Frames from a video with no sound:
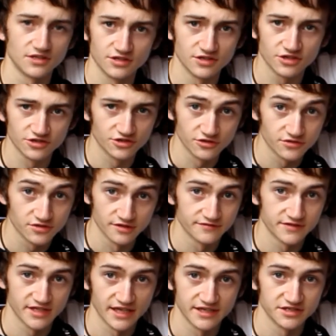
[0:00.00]
You can do
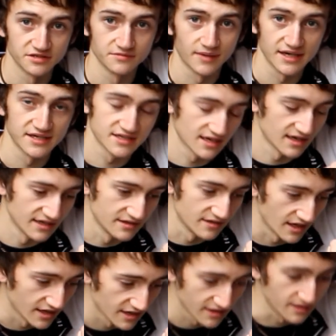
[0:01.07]
stuff to the engine basically,
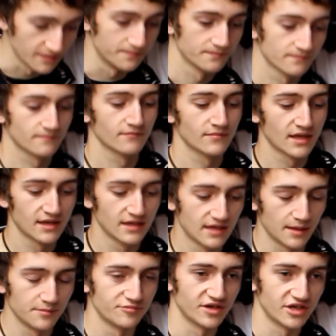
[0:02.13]

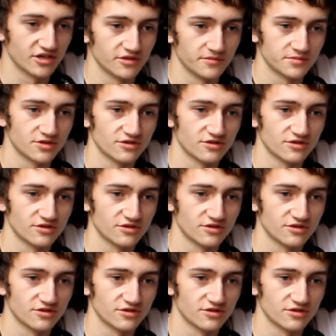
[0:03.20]
and bring it up